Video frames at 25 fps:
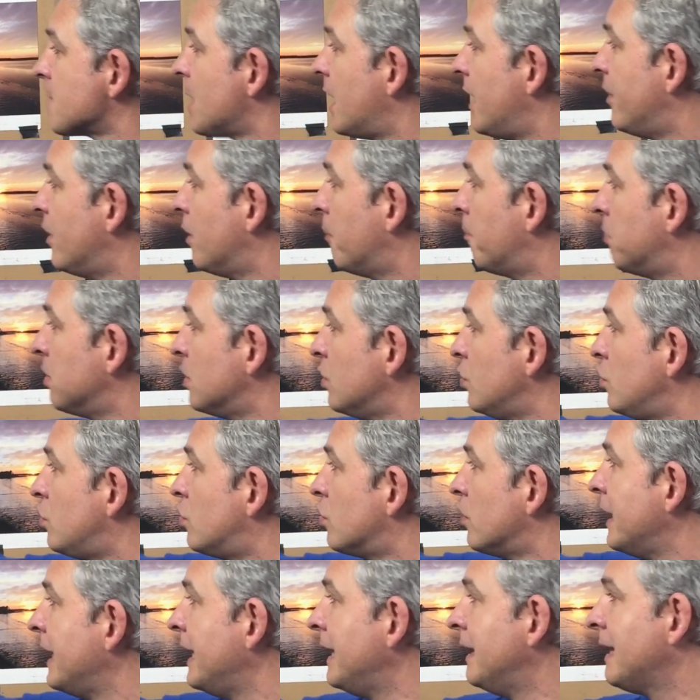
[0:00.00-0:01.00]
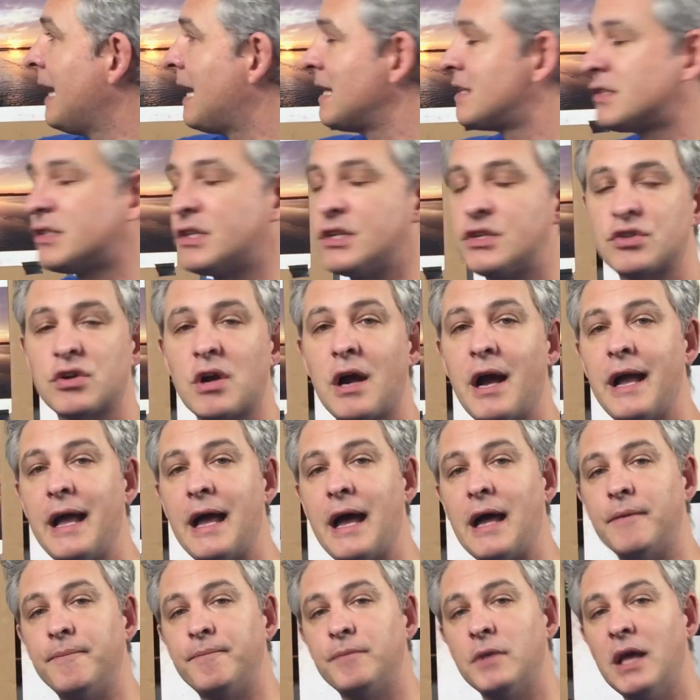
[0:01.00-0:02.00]
and the blue-green. That's the
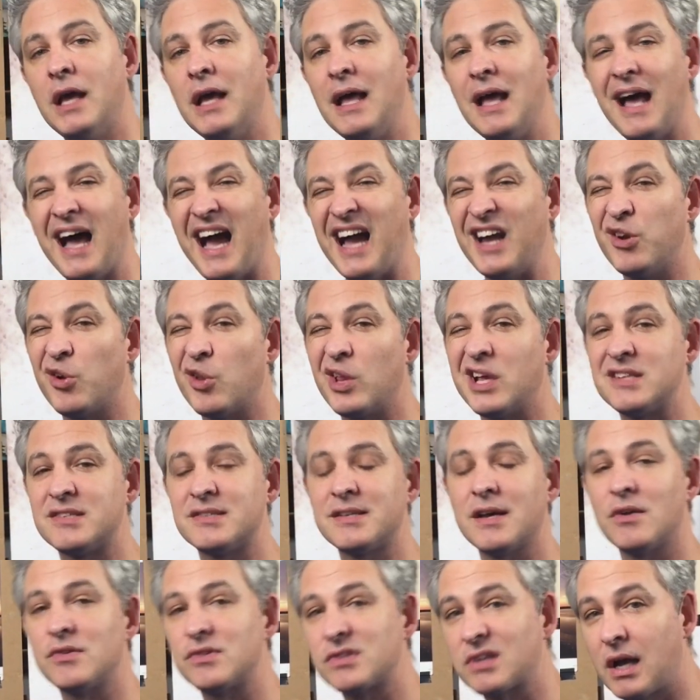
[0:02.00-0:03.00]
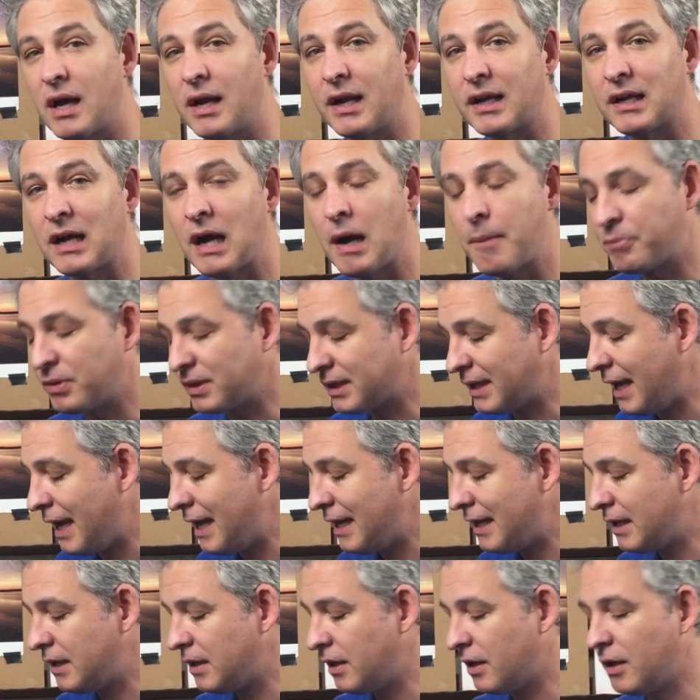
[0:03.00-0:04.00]
triad. I know that sounds kind of
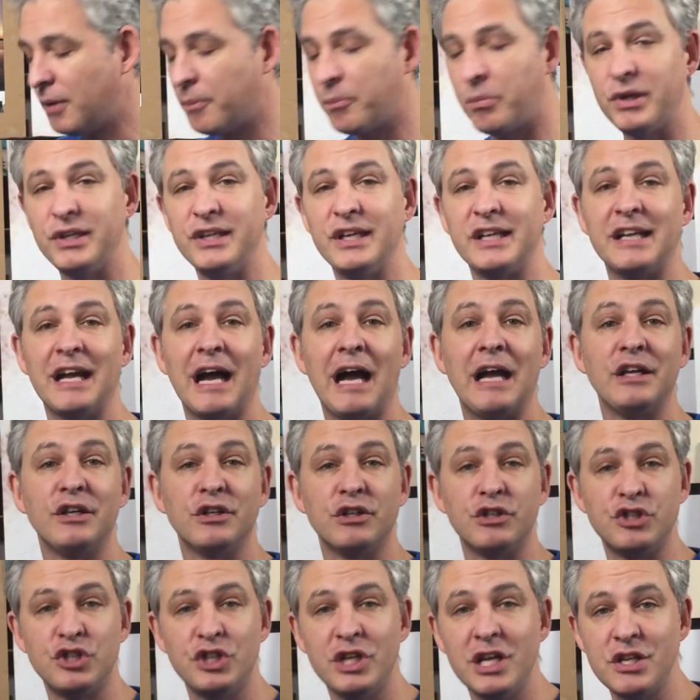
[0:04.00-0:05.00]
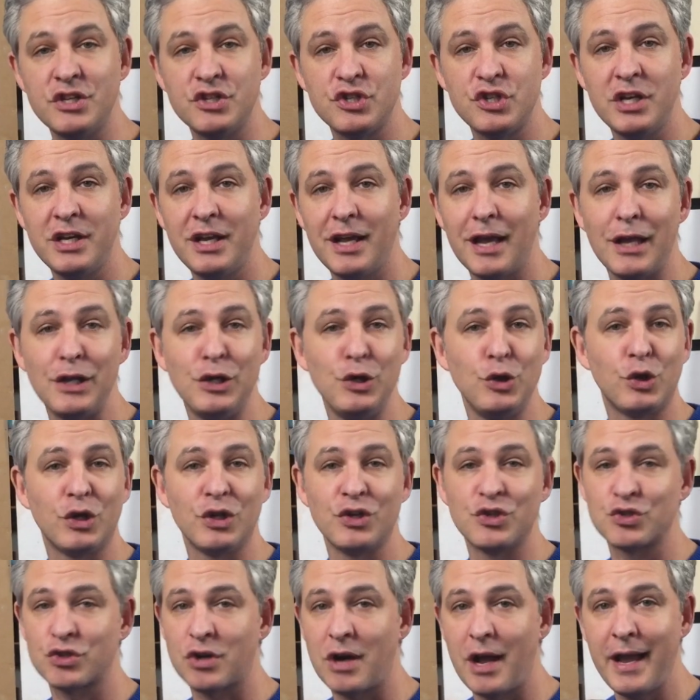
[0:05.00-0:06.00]
complicated, but you got your cheat sheet and you
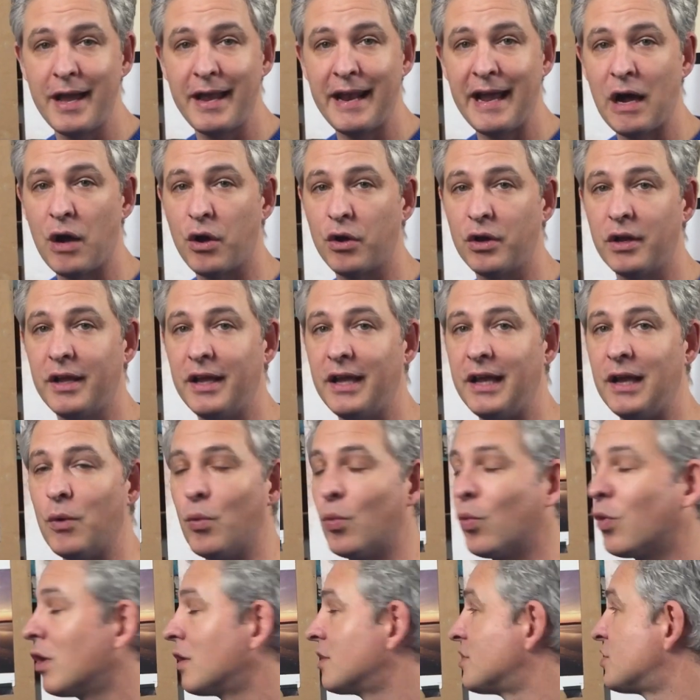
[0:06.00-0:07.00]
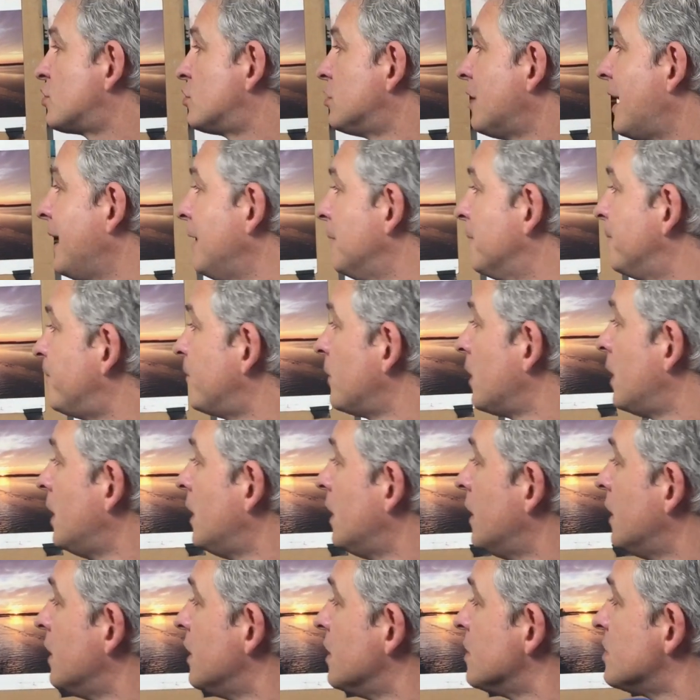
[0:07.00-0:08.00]
can try it out. It works great.
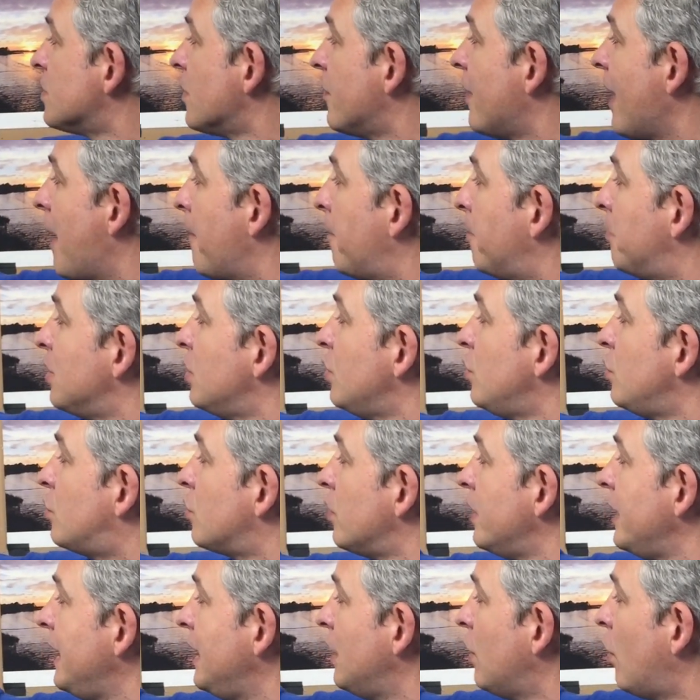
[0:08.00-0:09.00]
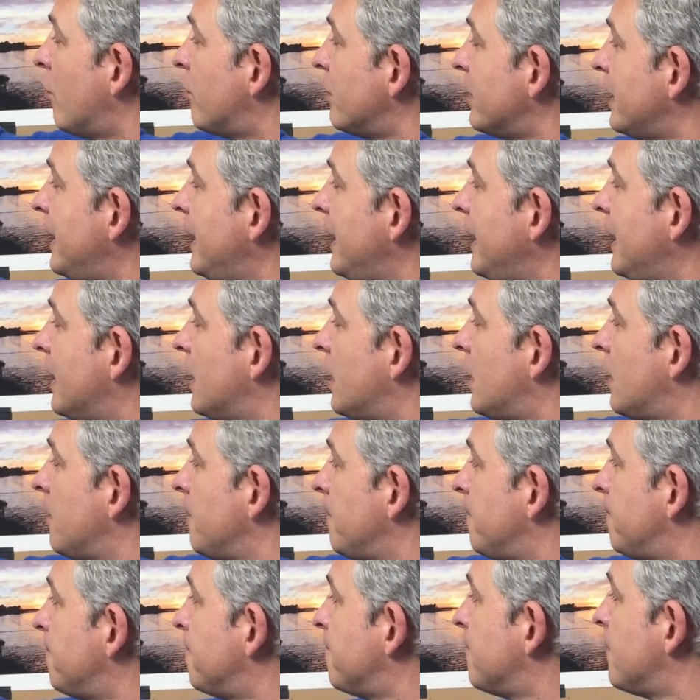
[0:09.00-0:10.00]
So that blue-green over
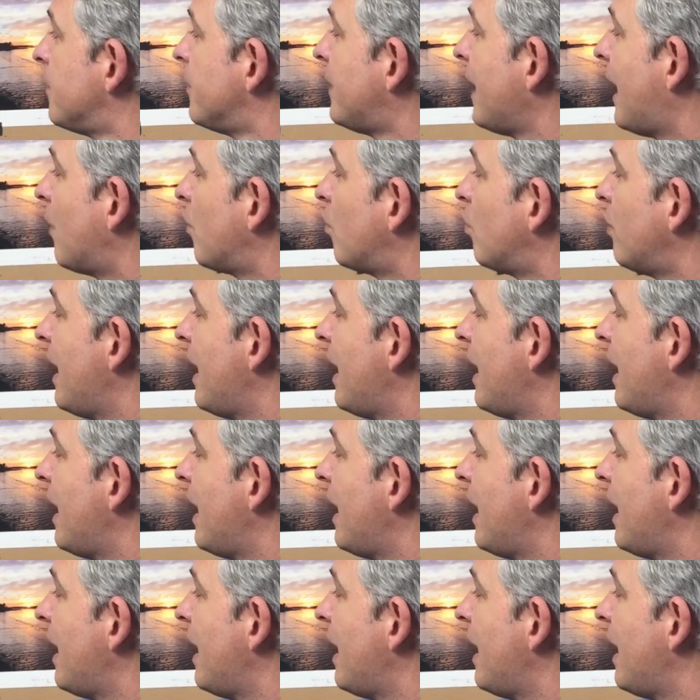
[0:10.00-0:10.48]
here, that